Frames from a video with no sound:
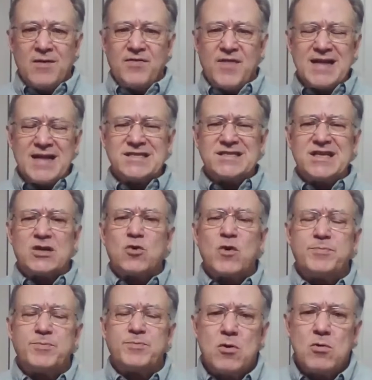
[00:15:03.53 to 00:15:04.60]
That's the
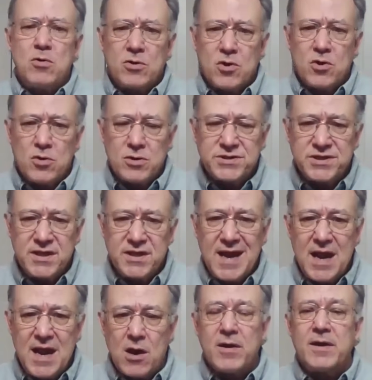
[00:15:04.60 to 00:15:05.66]
cryptocurrency
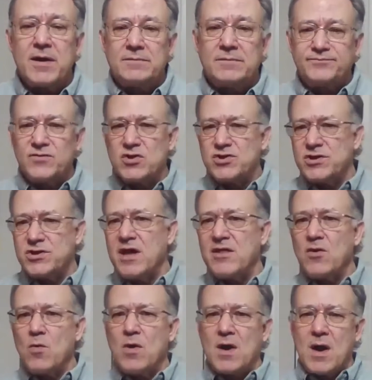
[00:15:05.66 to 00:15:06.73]
area. There's
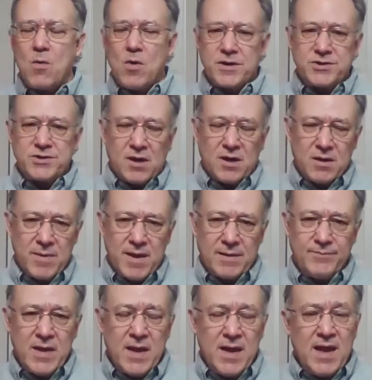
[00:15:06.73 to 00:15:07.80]
another one I want to talk about.
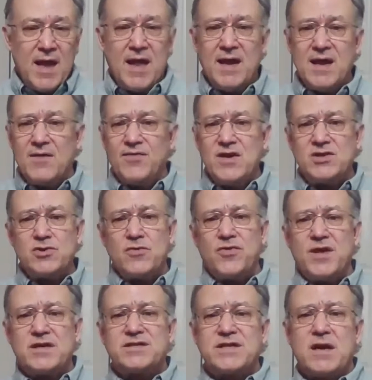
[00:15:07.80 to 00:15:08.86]
And again, these are
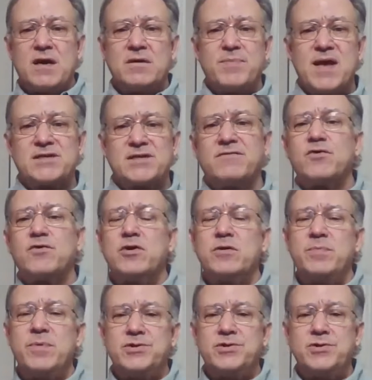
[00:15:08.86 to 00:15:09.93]
things that Onpassive could
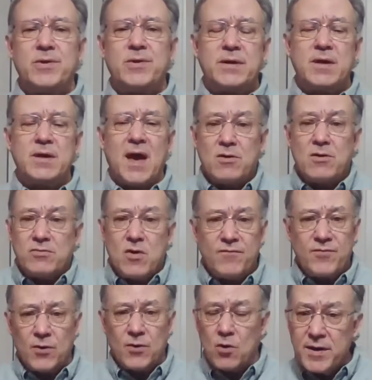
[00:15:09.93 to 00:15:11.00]
be doing. I don't know
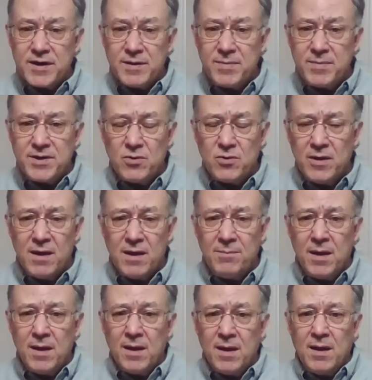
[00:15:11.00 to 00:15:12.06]
if they're going to be doing them,
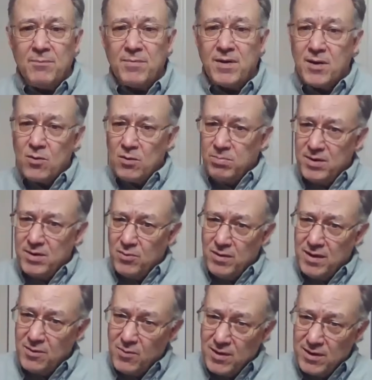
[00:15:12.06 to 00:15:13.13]
but it will be
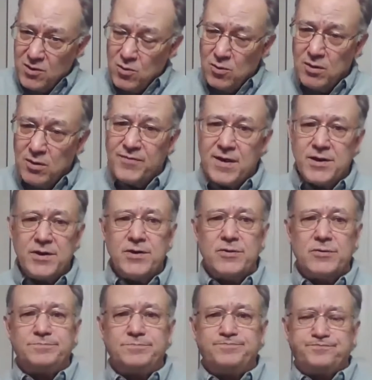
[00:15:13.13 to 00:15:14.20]
really, really cool if they do.